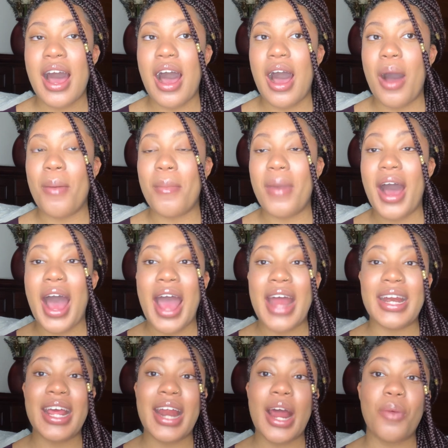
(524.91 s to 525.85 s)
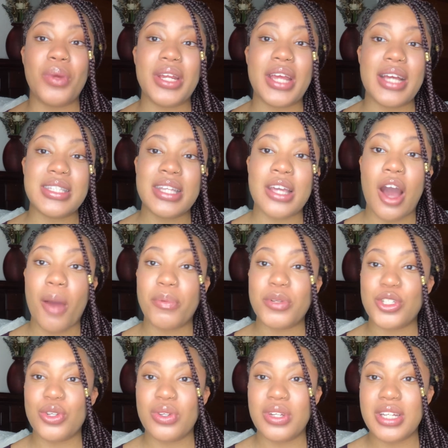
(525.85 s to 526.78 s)
and then I would get the
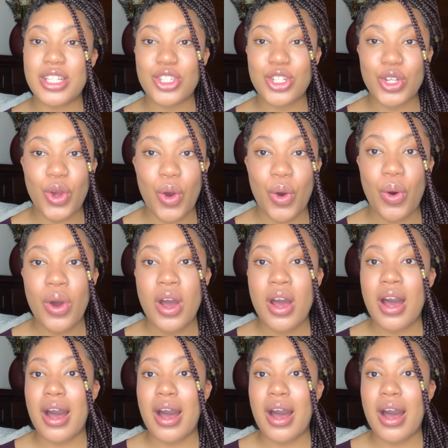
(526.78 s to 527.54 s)
opportunity to go